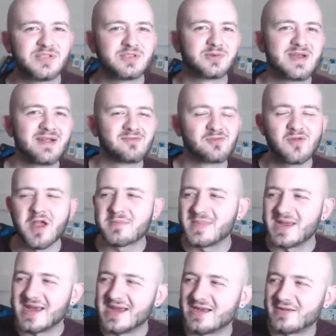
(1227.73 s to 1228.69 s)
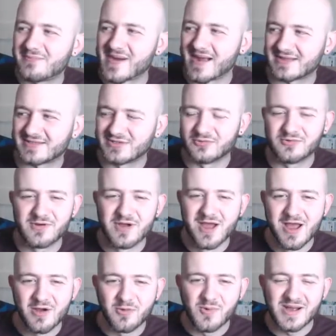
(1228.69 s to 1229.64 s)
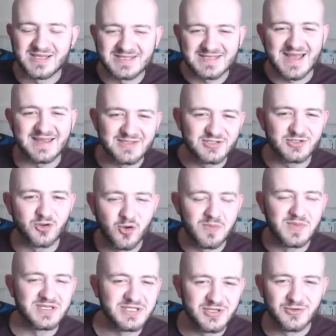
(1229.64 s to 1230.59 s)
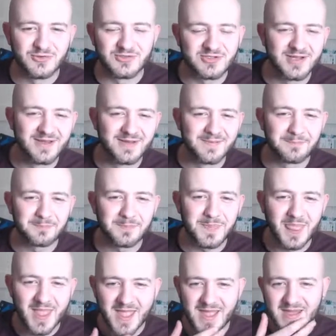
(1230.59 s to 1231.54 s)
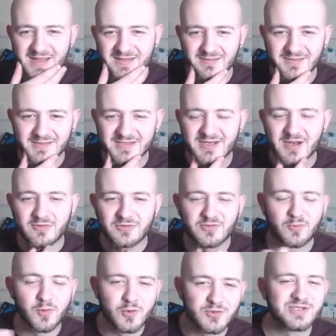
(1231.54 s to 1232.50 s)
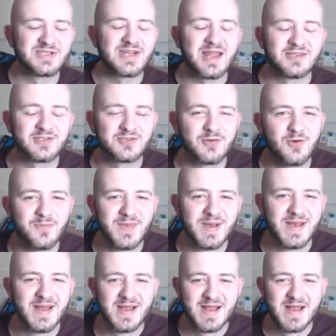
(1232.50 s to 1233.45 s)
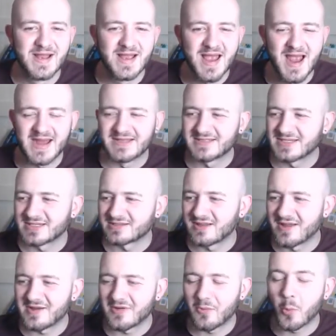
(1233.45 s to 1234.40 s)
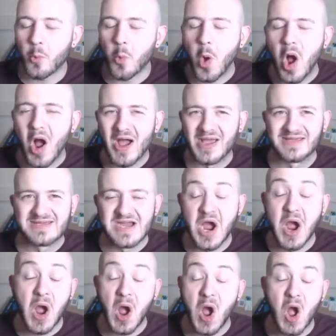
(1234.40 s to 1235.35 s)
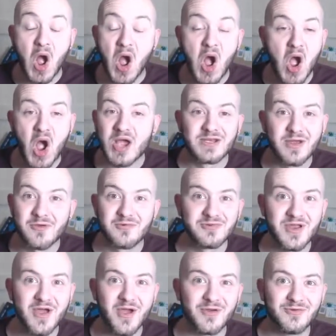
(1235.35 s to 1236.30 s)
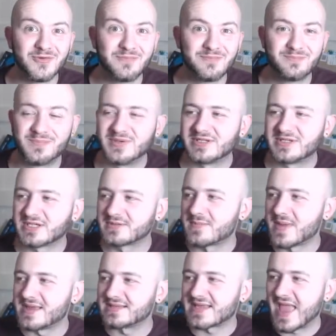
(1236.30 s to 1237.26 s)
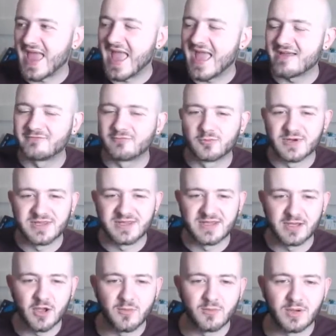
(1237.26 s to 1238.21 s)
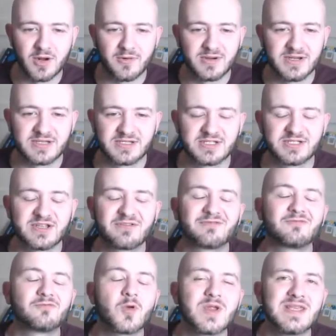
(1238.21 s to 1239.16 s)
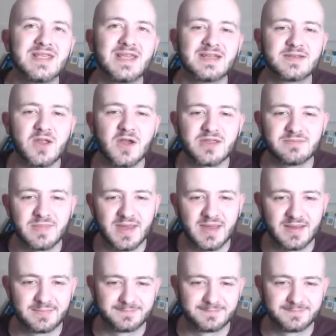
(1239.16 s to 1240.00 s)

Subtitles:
whenever I'm in a battle where Sandstorm is used. You know, Darude Sandstorm. And it's just like, why? I don't know. But it just makes everything go blurry, and it's just a freaking nightmare.